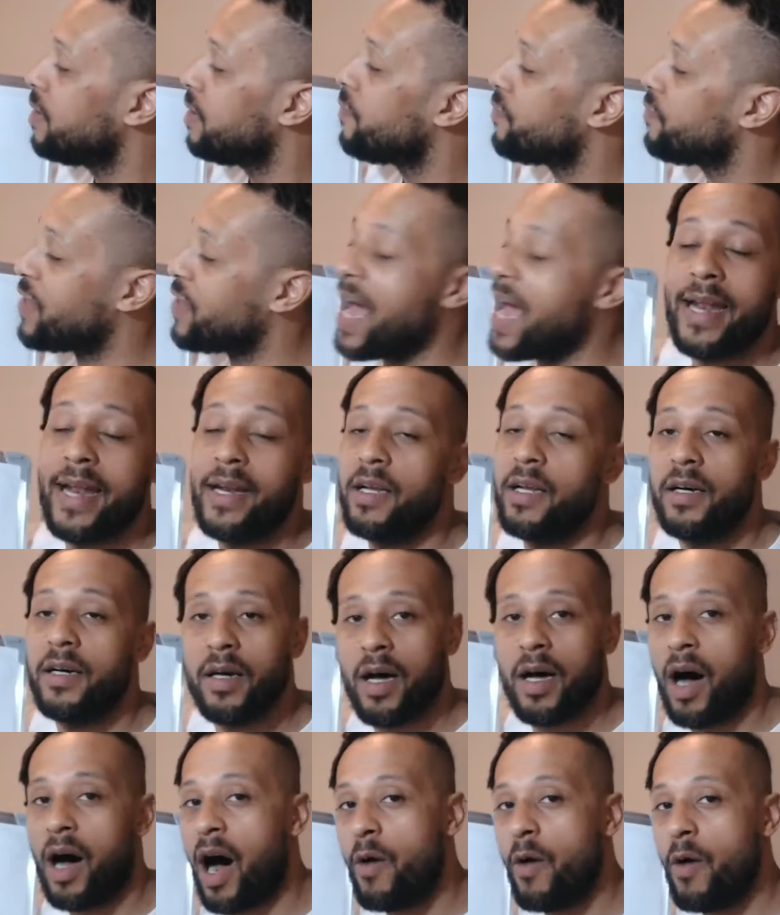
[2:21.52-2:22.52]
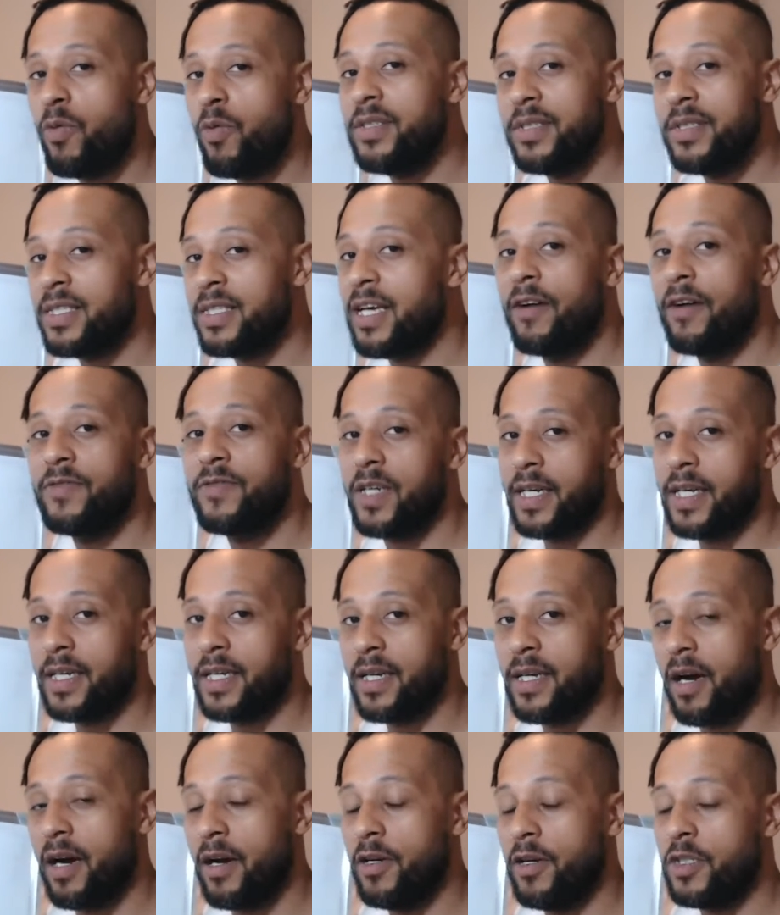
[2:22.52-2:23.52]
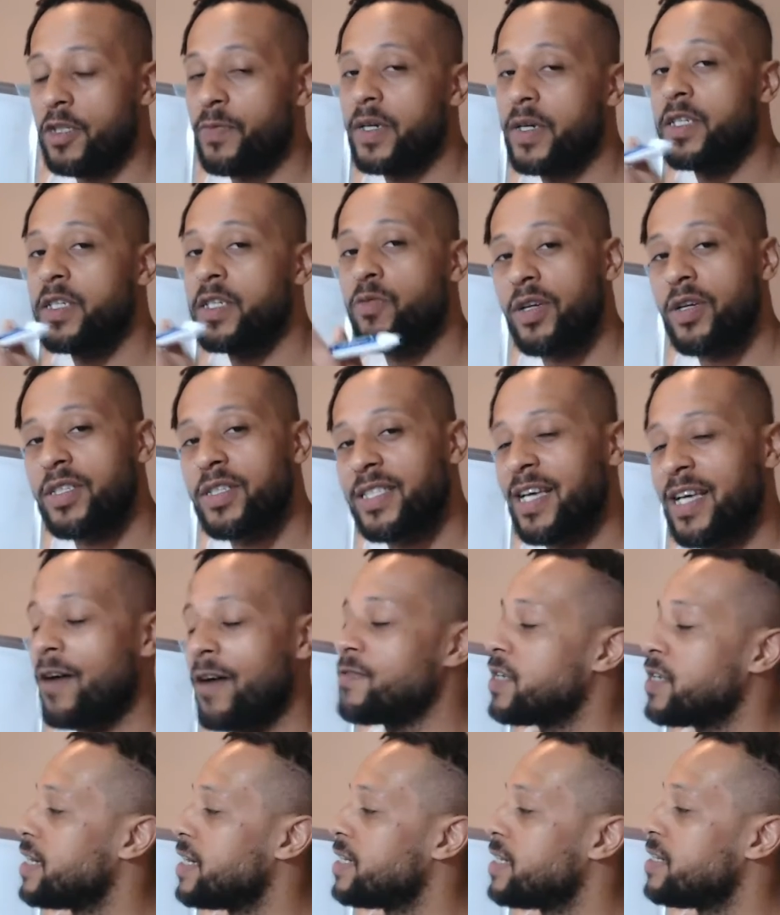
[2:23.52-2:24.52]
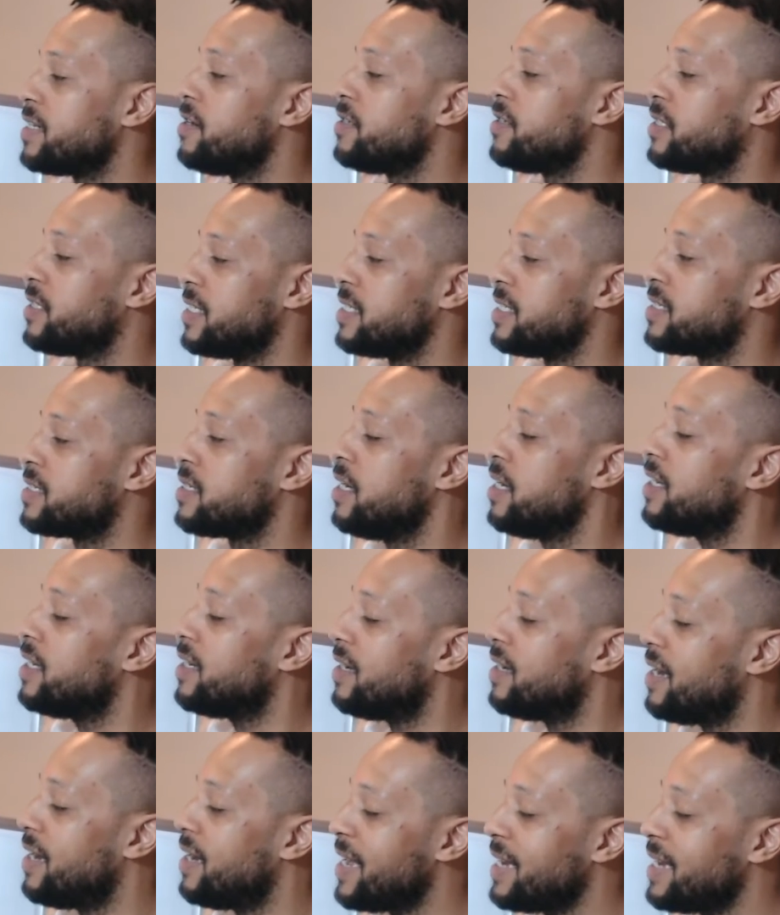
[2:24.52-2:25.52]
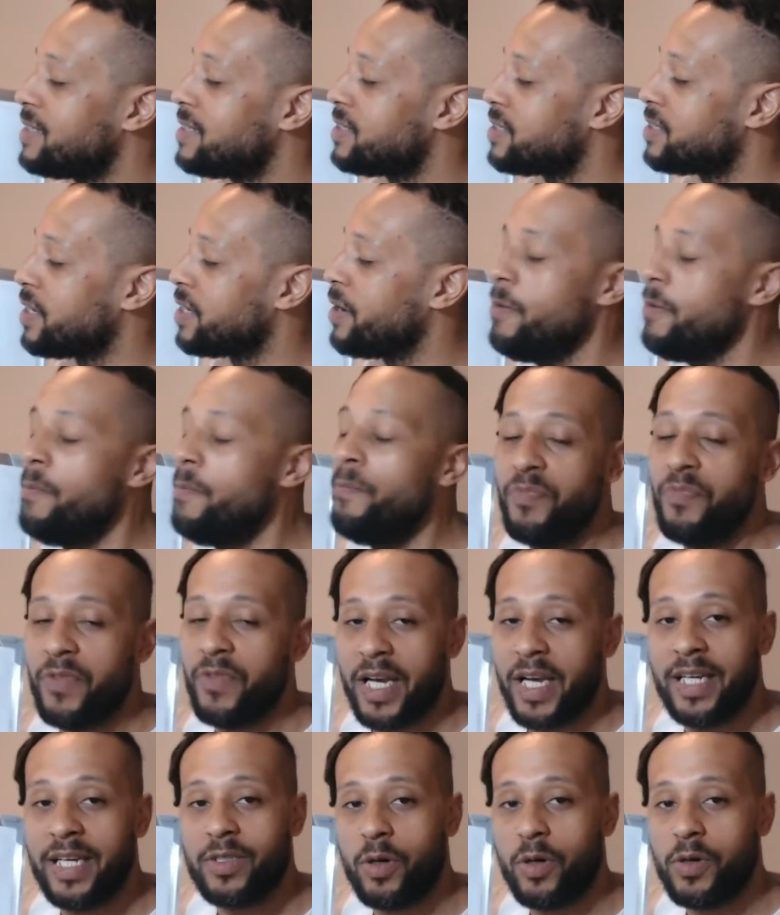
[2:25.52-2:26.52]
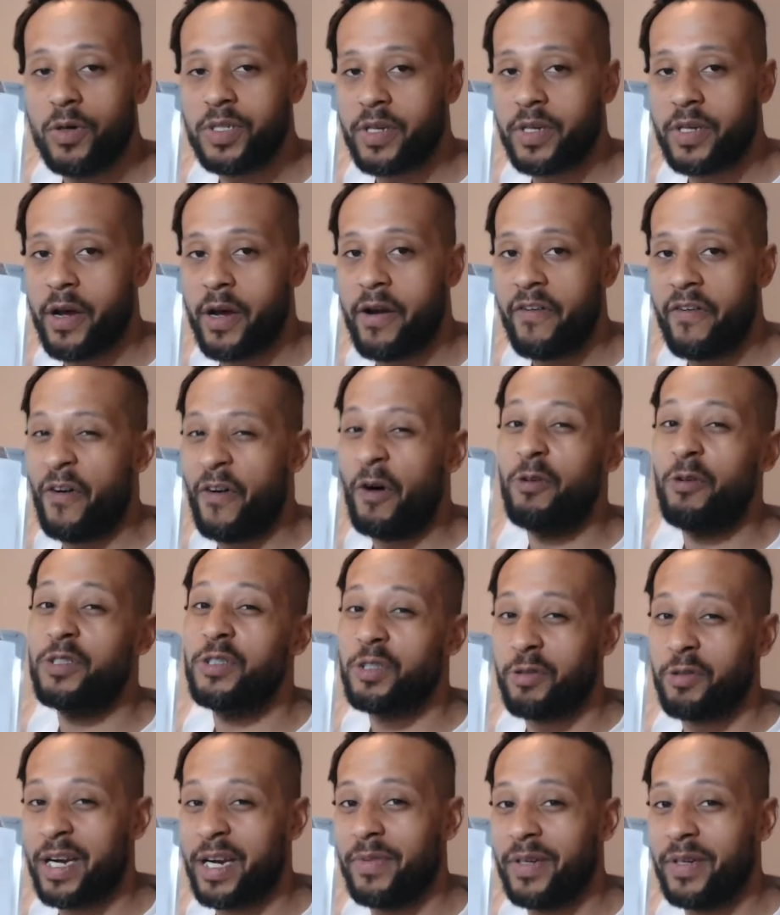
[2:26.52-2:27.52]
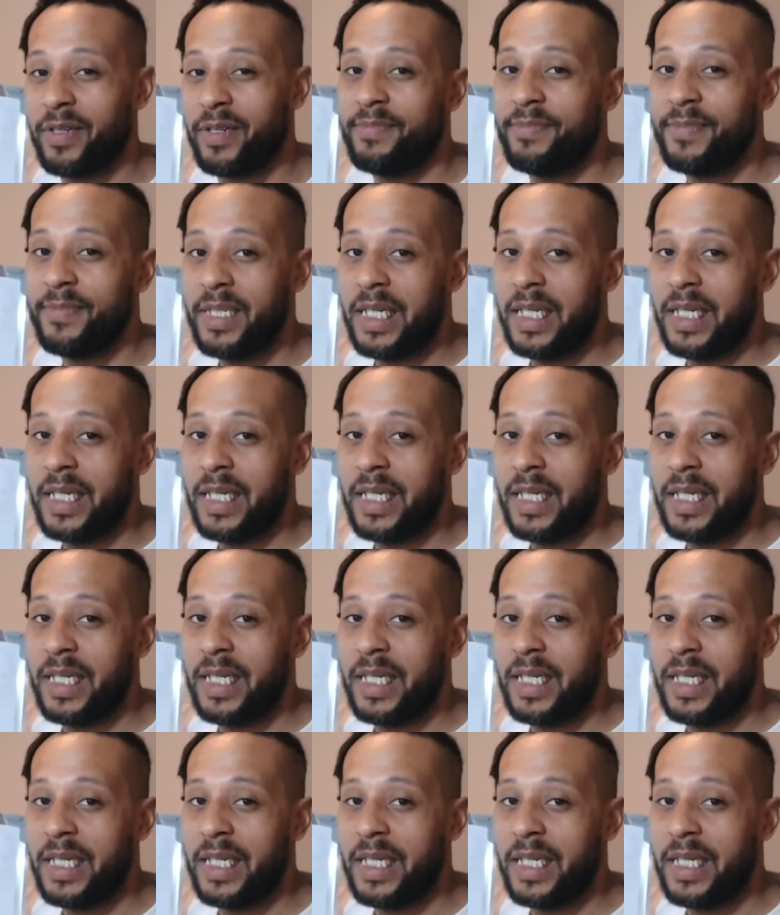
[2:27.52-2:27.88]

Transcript: then I wouldn't self-diagnose, because what self-diagnosis leads to is also false treatment.